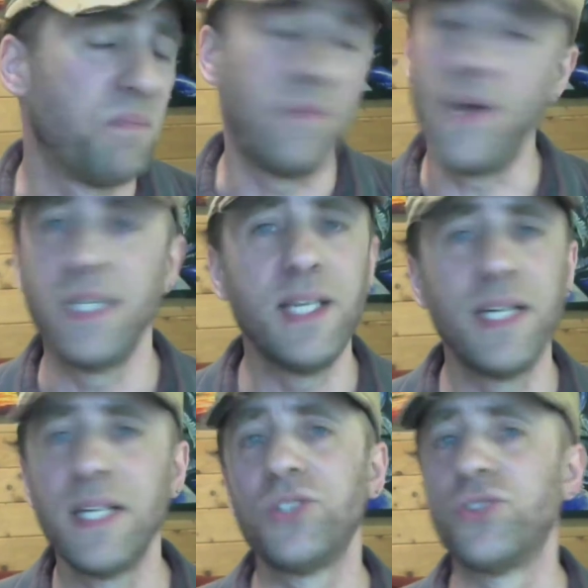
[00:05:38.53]
Then he
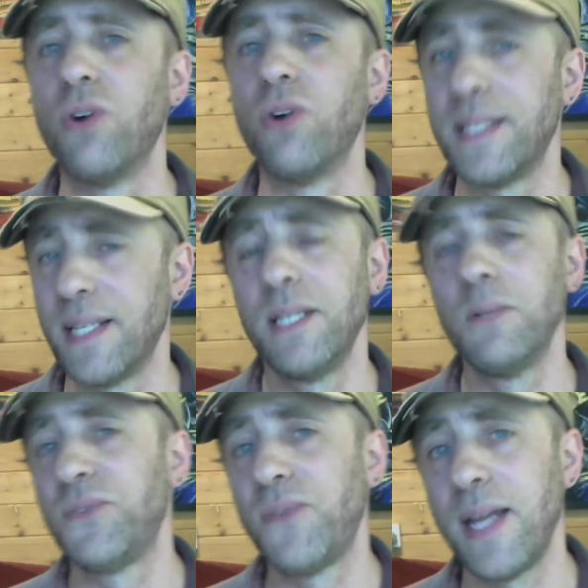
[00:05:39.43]
hit his stride, and he
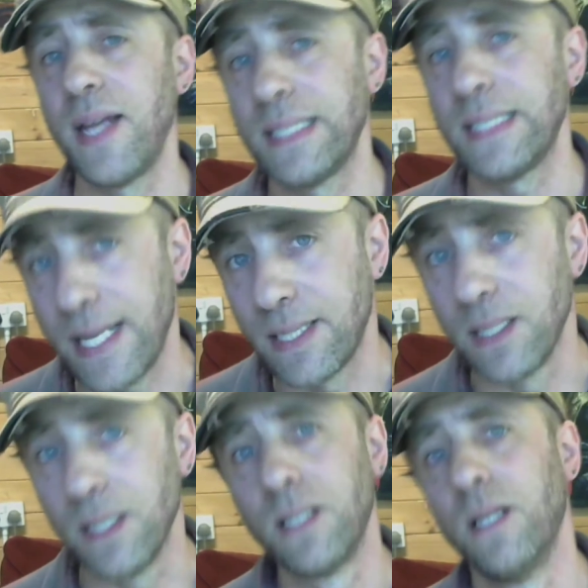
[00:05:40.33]
was
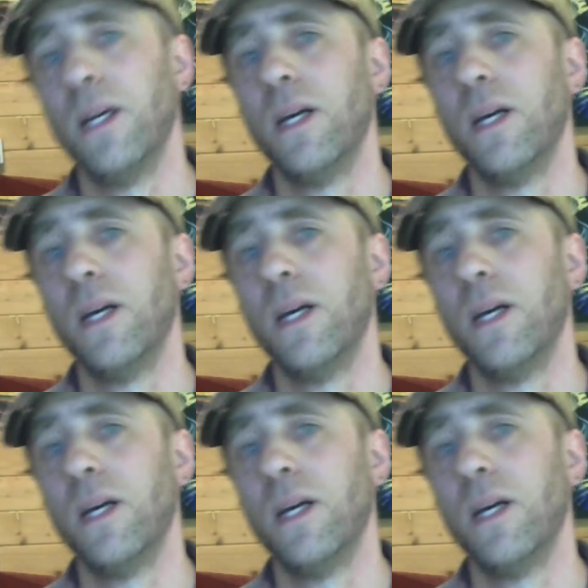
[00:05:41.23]
fantastic.